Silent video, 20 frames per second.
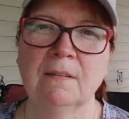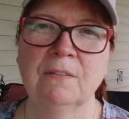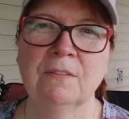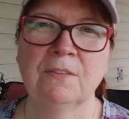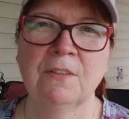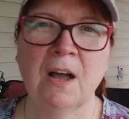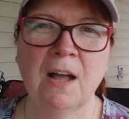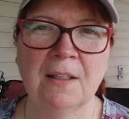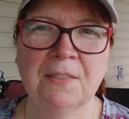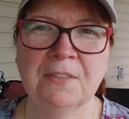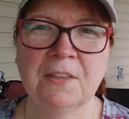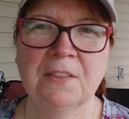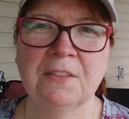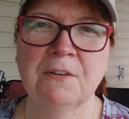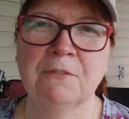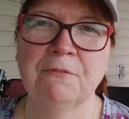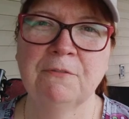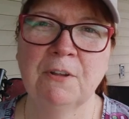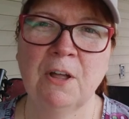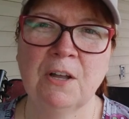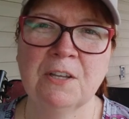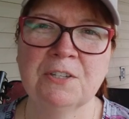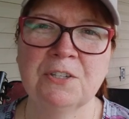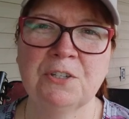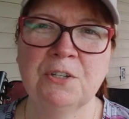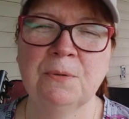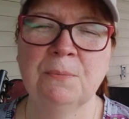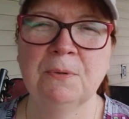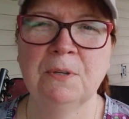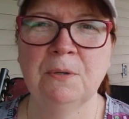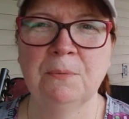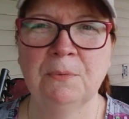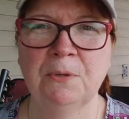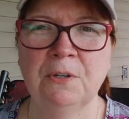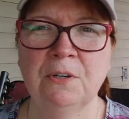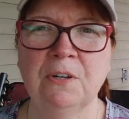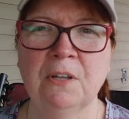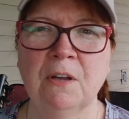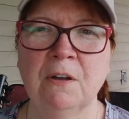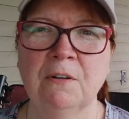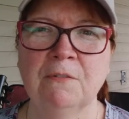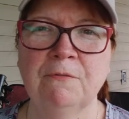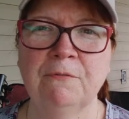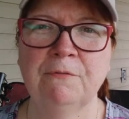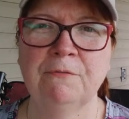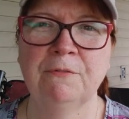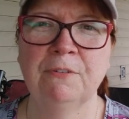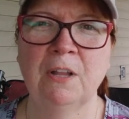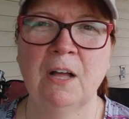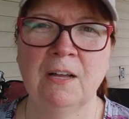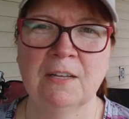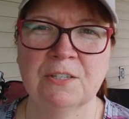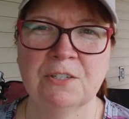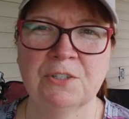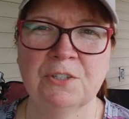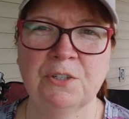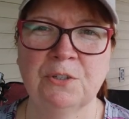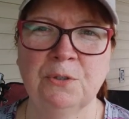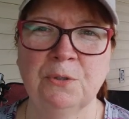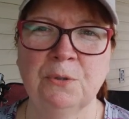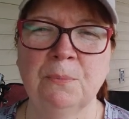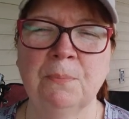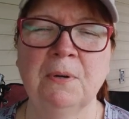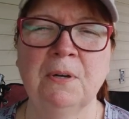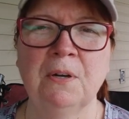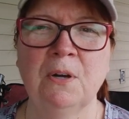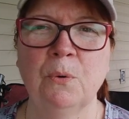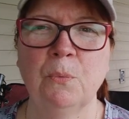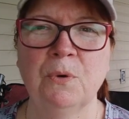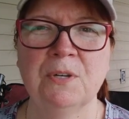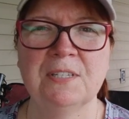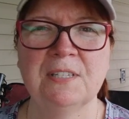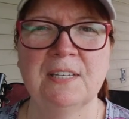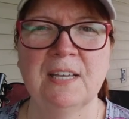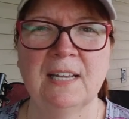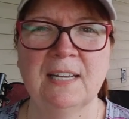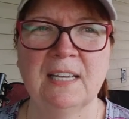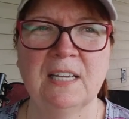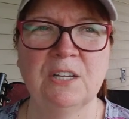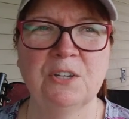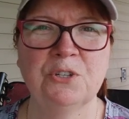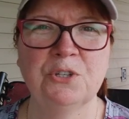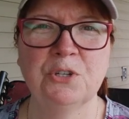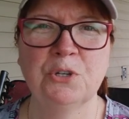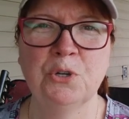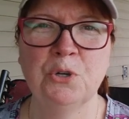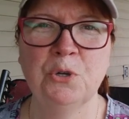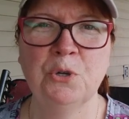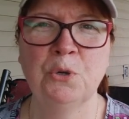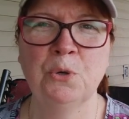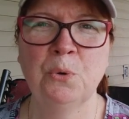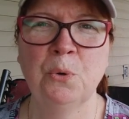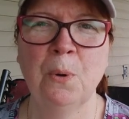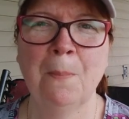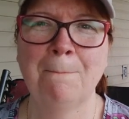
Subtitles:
thought that the Flosstube community on Flosstube was getting too